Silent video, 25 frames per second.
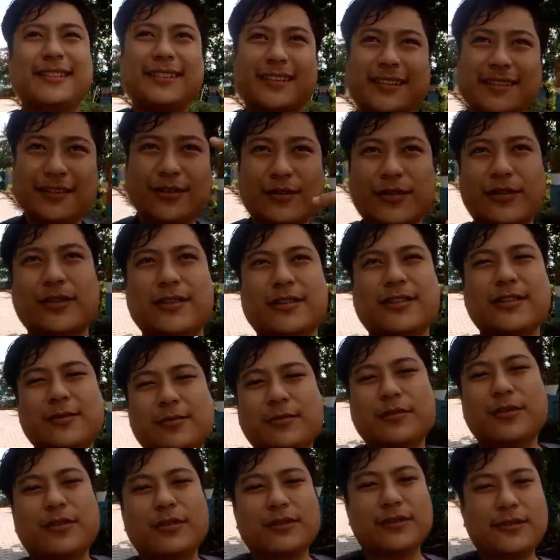this is the hostel
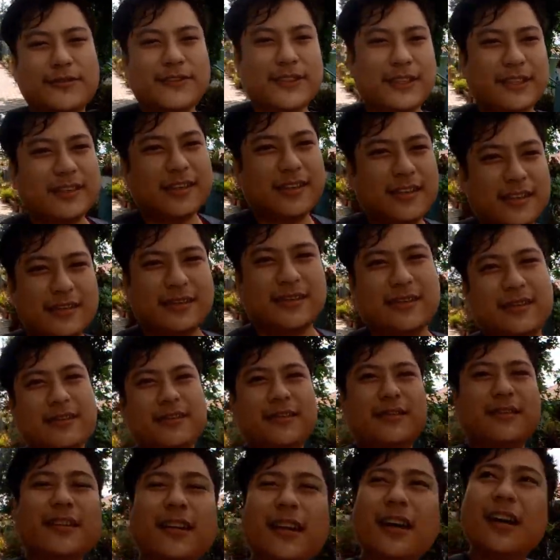block of St.
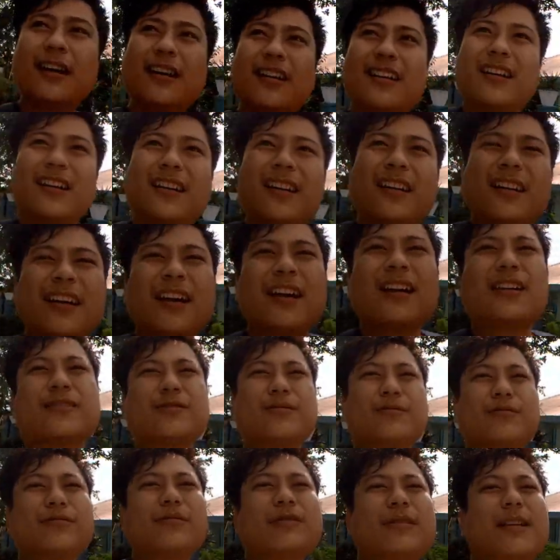Augustine's
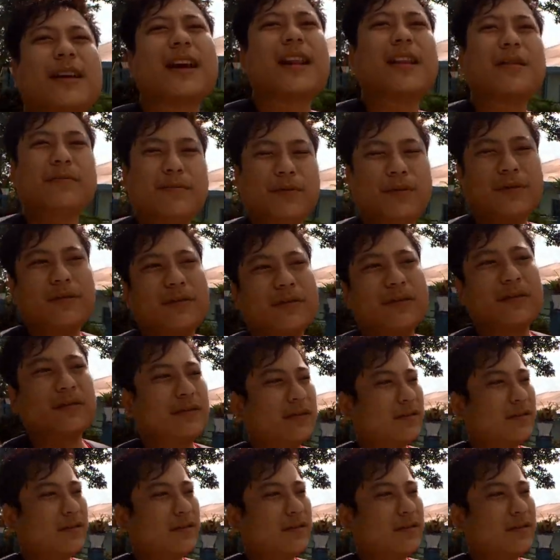School, Kalimpong.